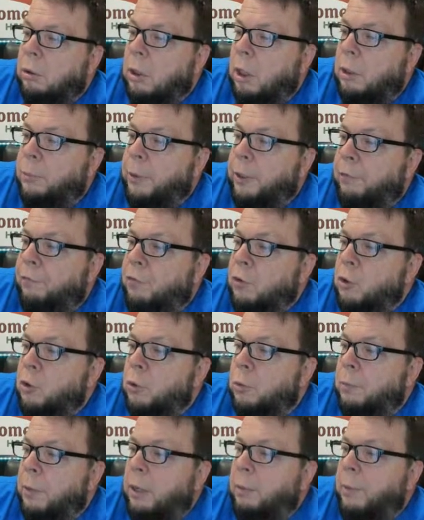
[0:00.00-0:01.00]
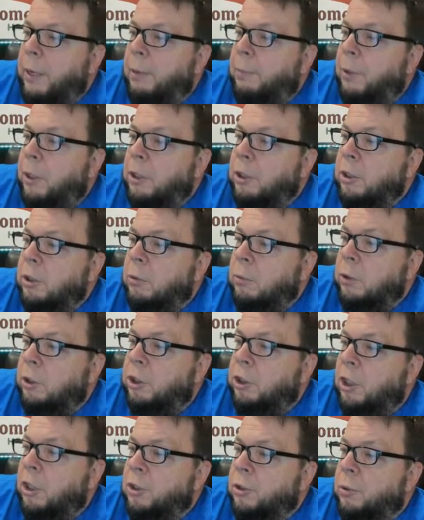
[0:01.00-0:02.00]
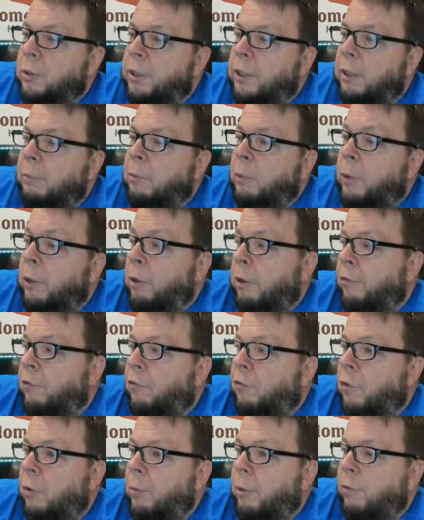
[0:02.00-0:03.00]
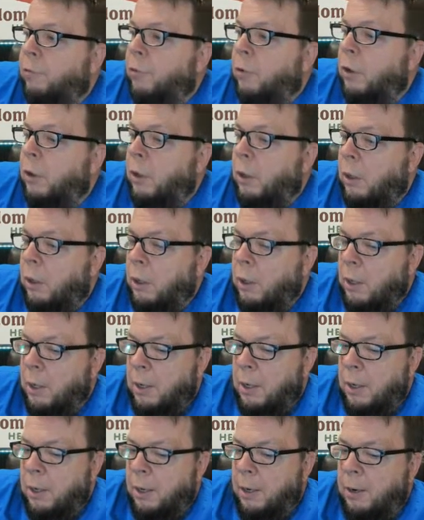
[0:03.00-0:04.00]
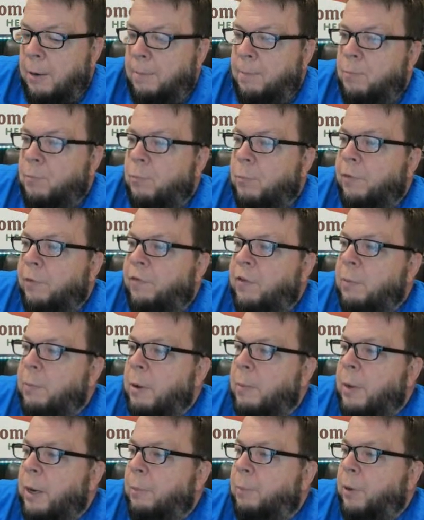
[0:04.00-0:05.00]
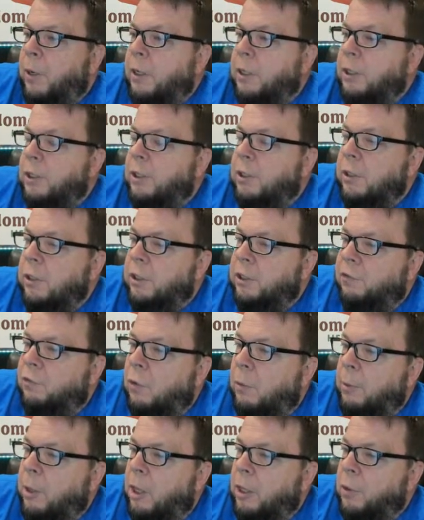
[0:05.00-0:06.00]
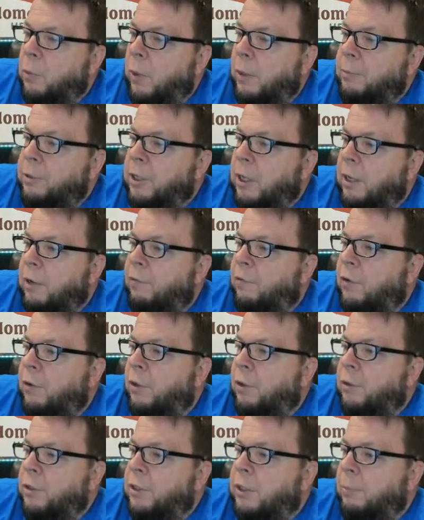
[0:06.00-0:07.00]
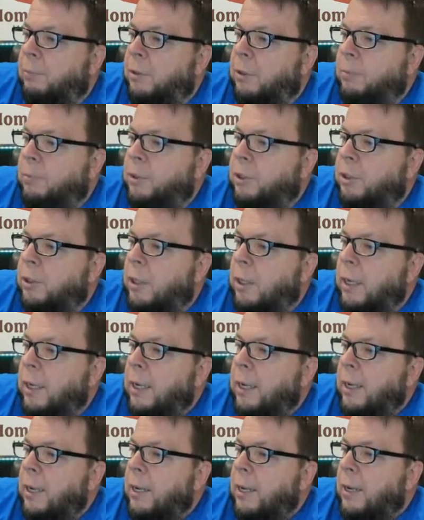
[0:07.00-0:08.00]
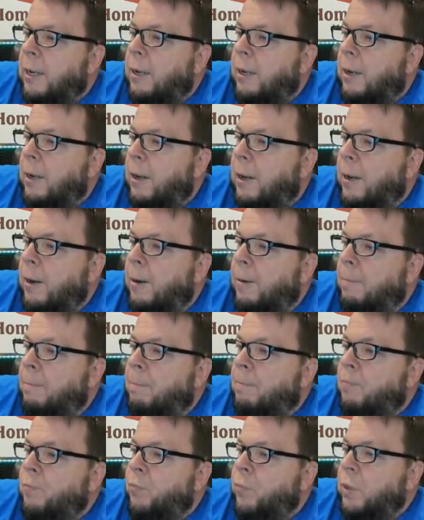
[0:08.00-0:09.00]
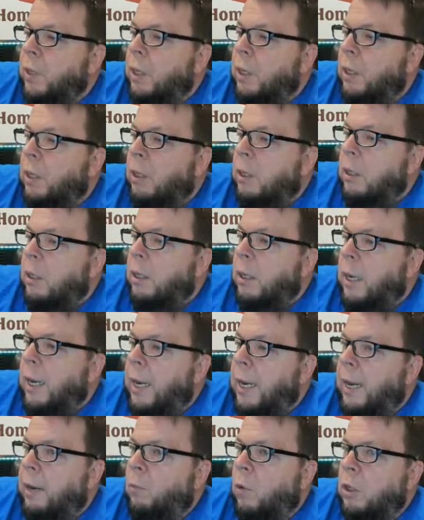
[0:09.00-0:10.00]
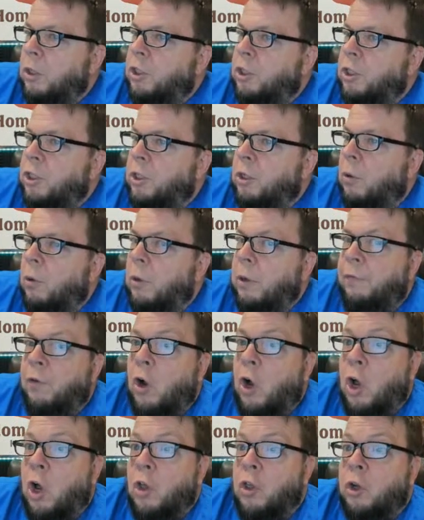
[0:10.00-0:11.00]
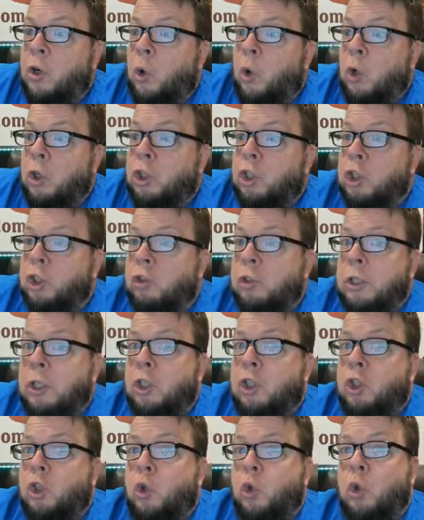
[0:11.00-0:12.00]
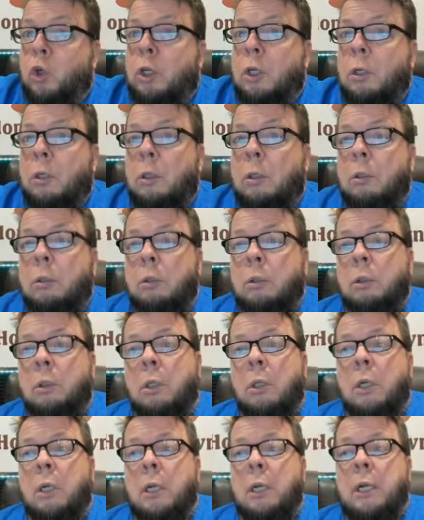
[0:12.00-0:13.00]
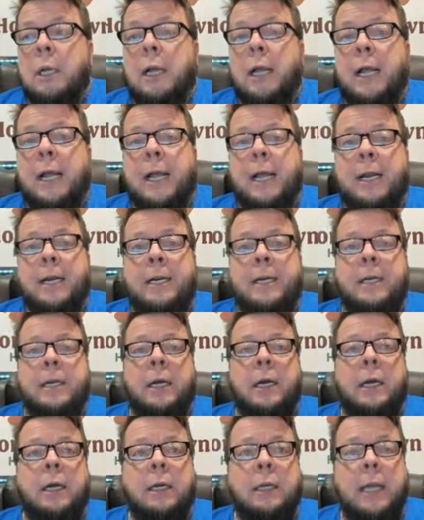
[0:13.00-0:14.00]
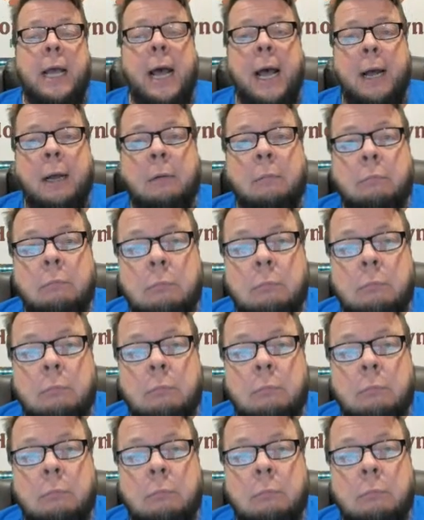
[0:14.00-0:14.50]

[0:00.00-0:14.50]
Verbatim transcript: not to be confused with male menopause, which is also a thing, but we don't have a formula for it. Um, but female menopause is a formula on the website for those symptoms. Um, Anne wants to know if all the courses are in the school. And uh, yeah,